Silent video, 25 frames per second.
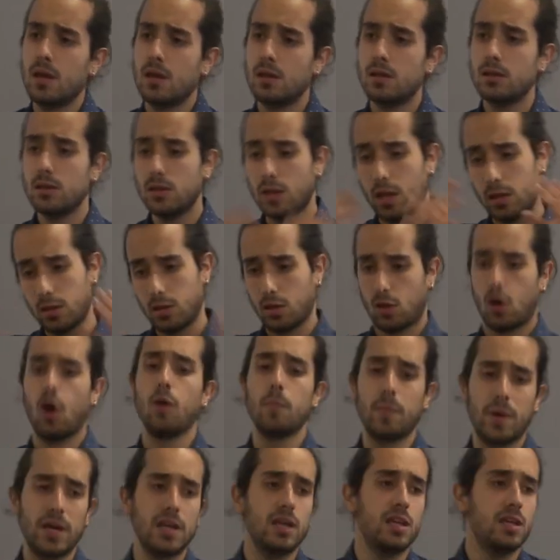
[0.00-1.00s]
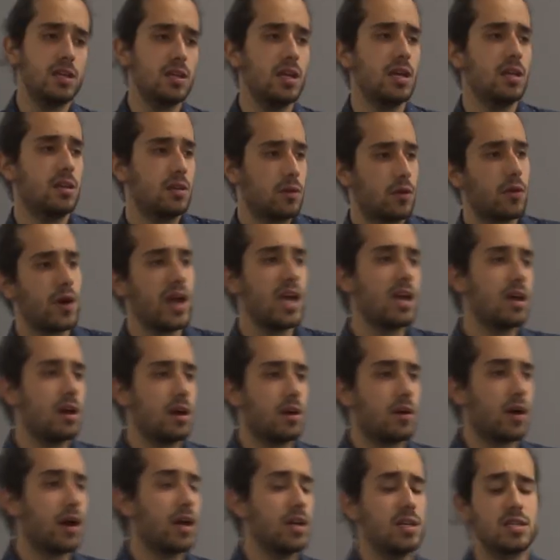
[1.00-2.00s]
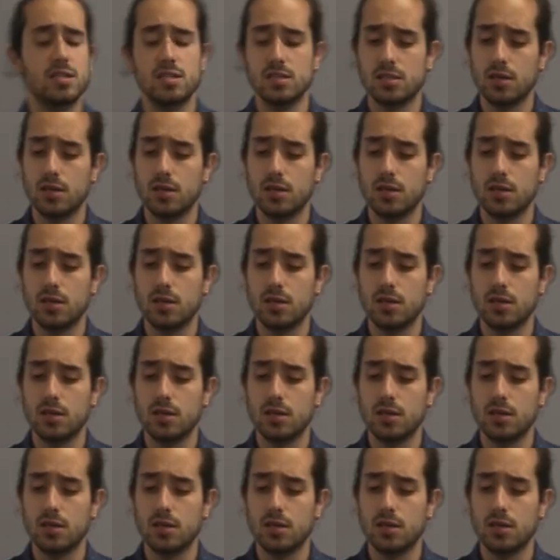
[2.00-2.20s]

Then the company indeed ra raises